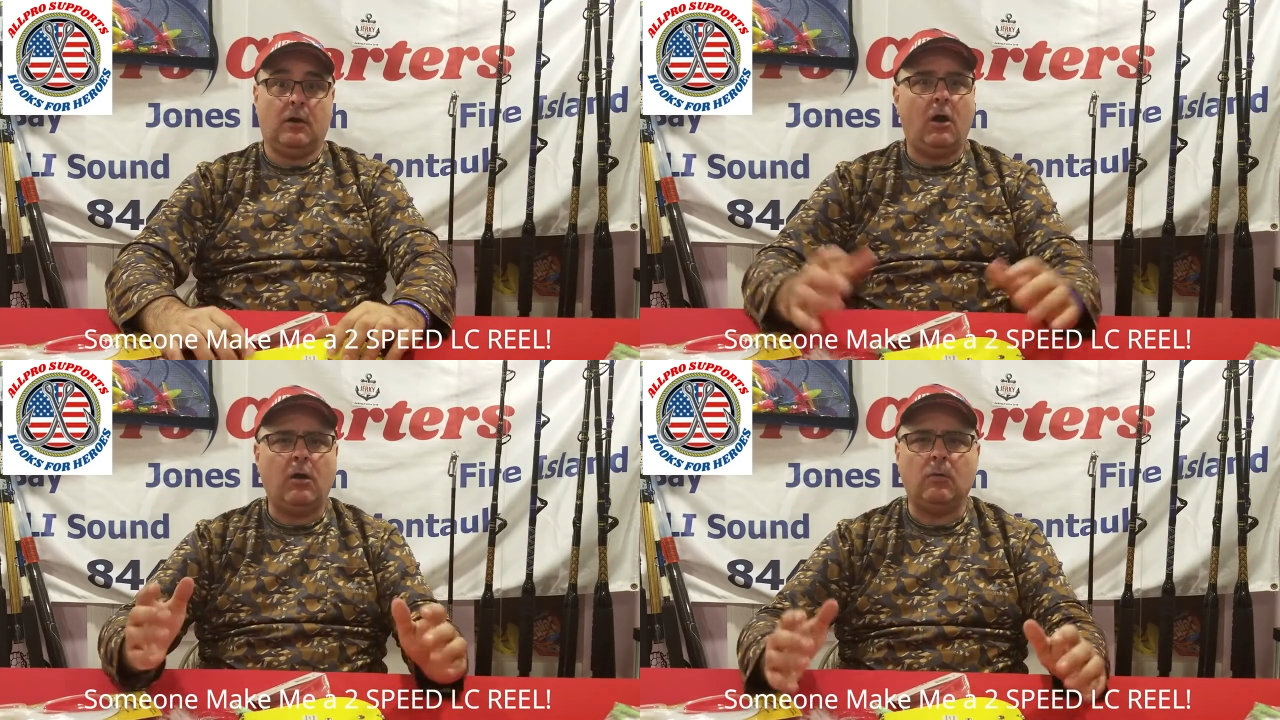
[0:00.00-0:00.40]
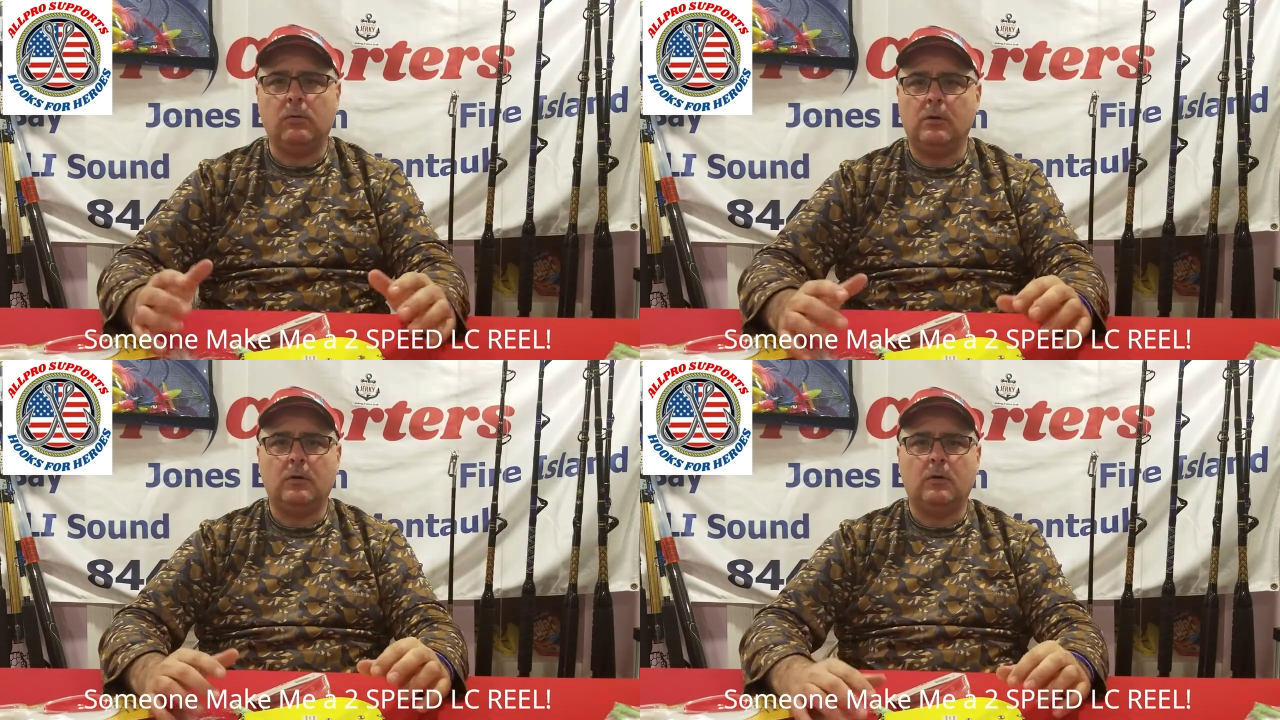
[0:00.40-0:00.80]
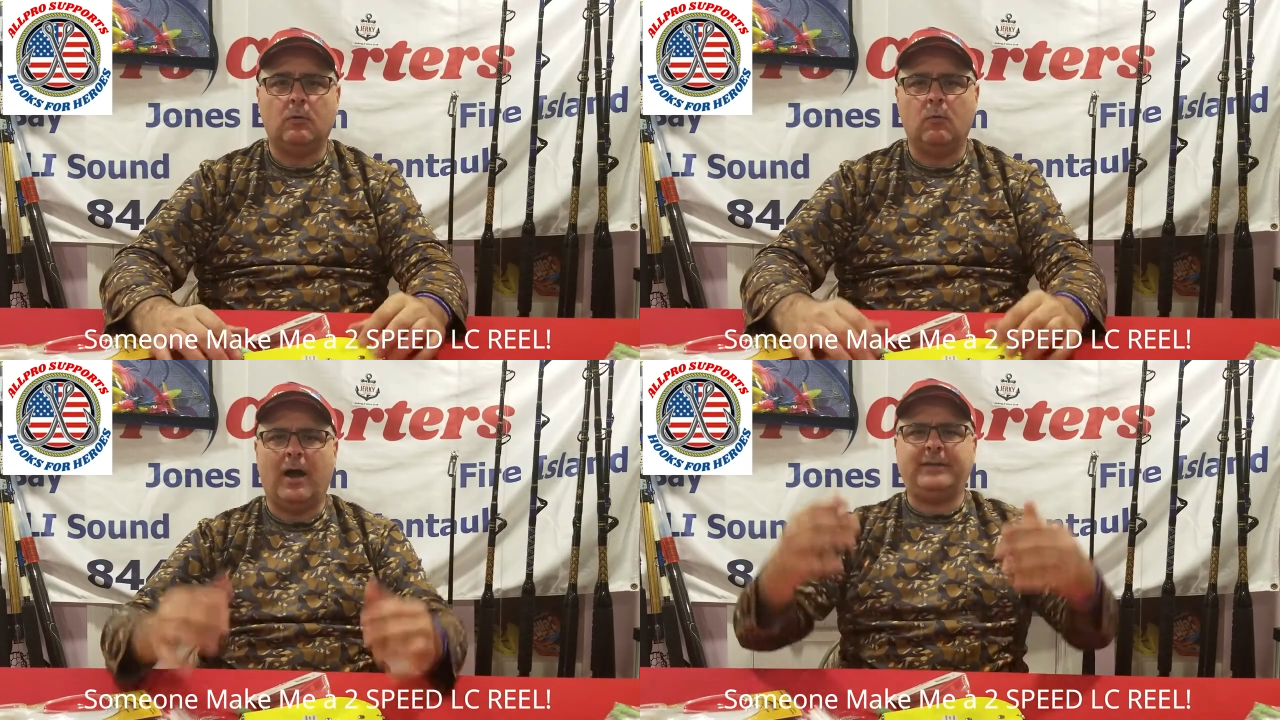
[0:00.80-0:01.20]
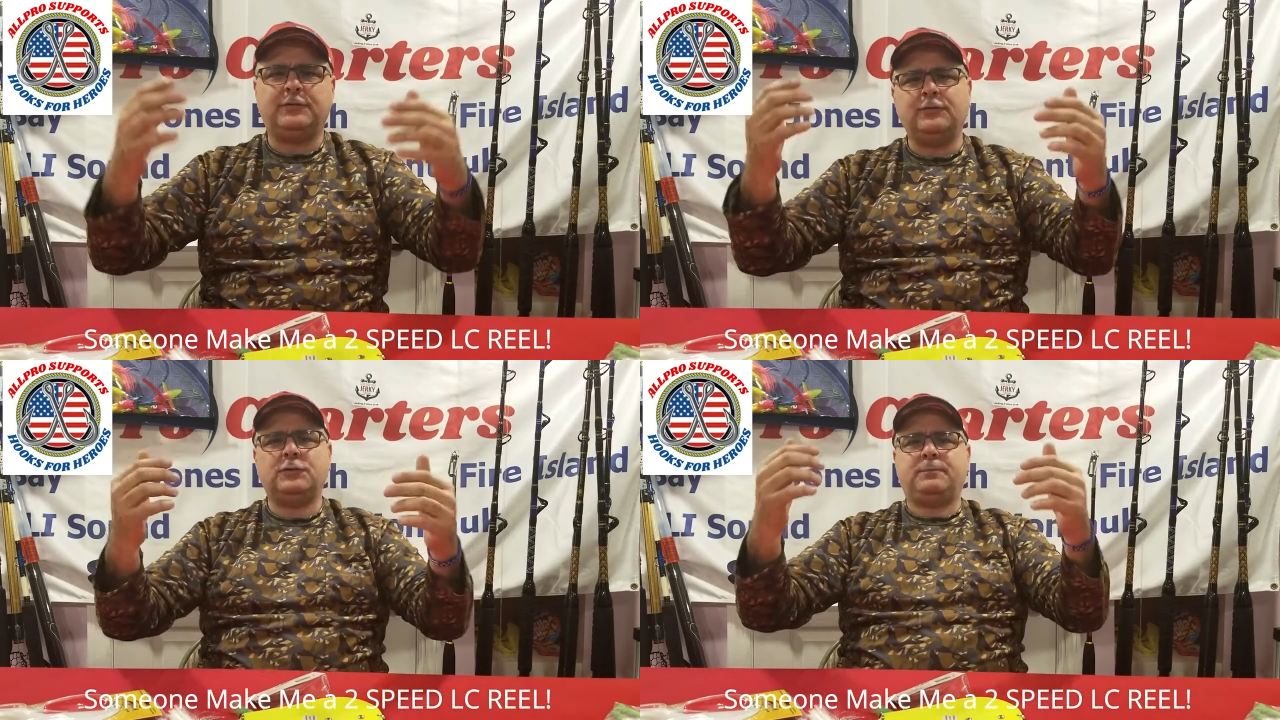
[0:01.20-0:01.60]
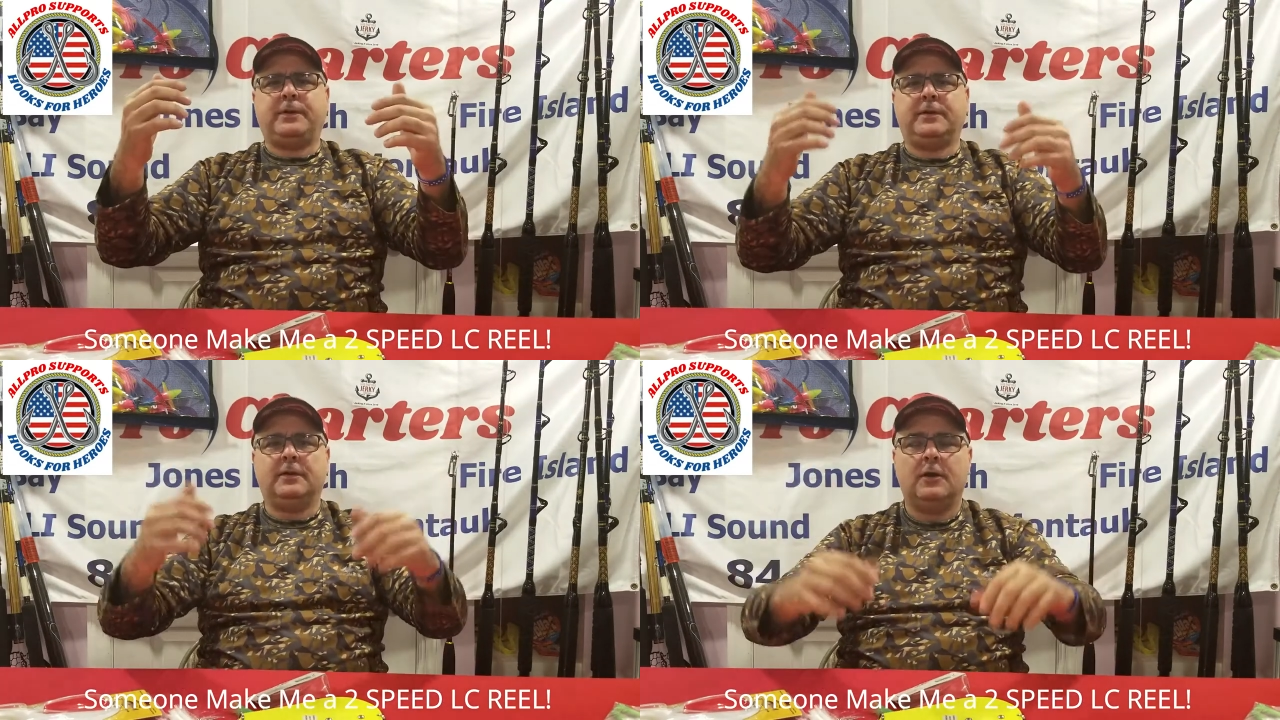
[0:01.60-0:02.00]
Oh, why
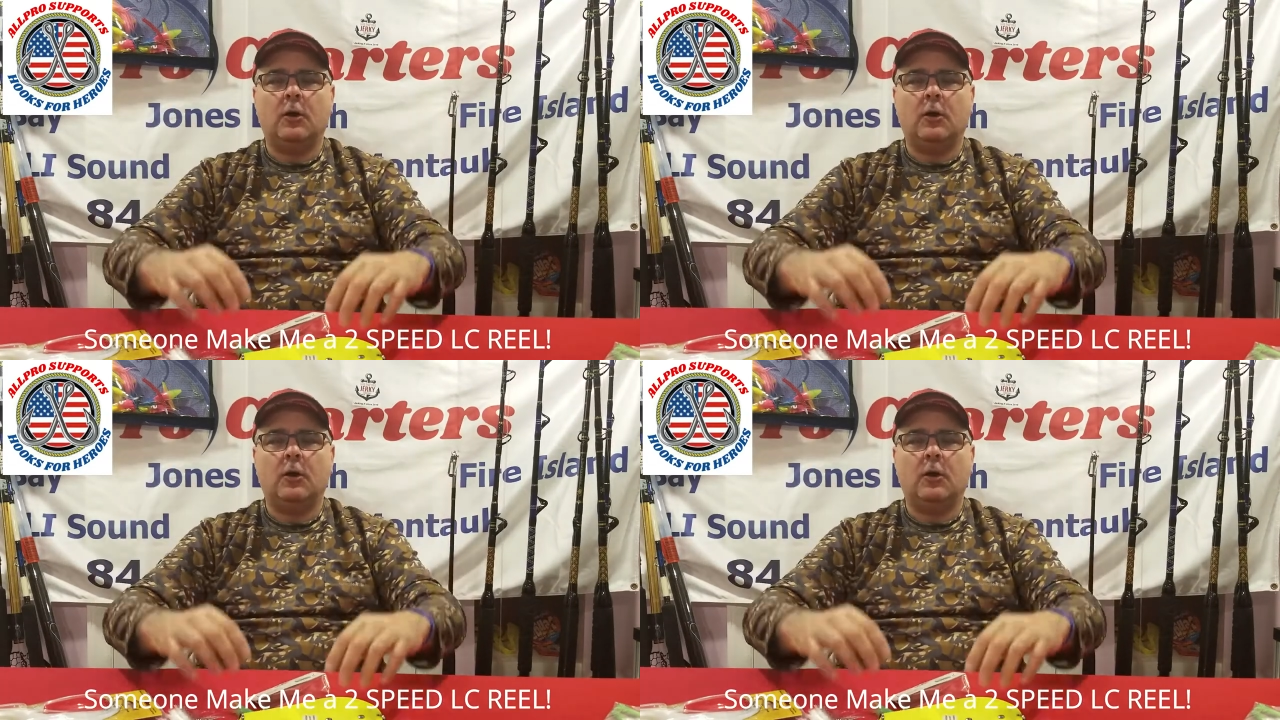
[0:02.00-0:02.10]
2-speed?